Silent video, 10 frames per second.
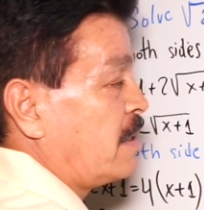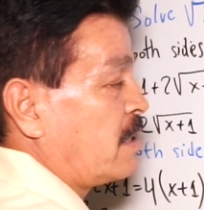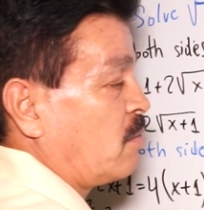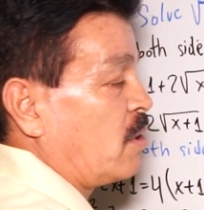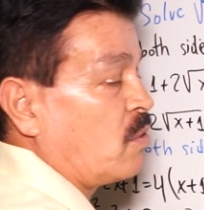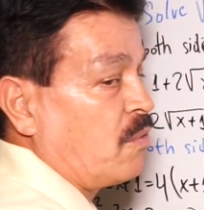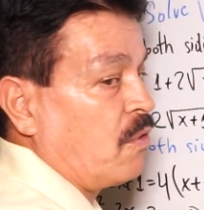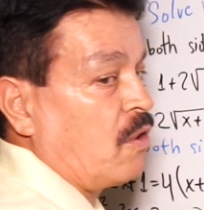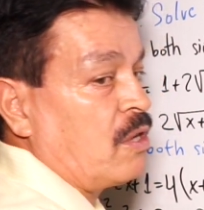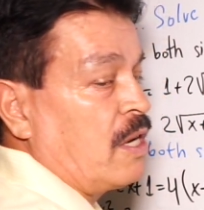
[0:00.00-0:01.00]
Yeah, square root
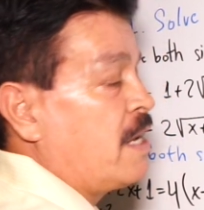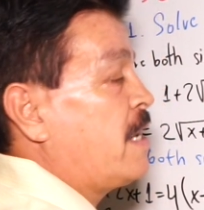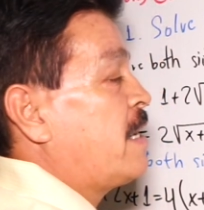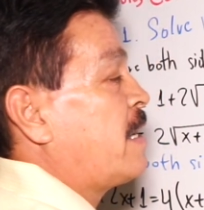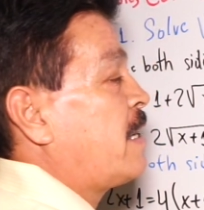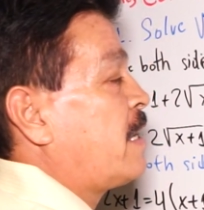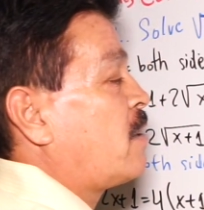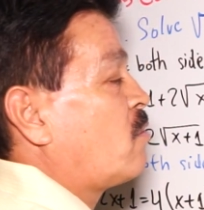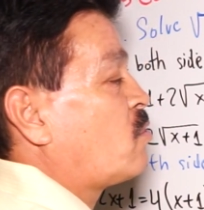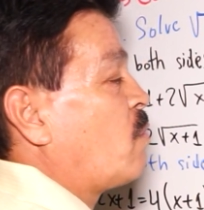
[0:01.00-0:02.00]
4
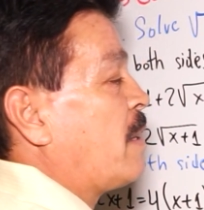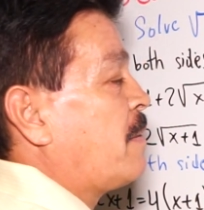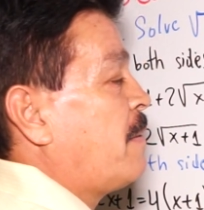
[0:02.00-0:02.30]
equals 1.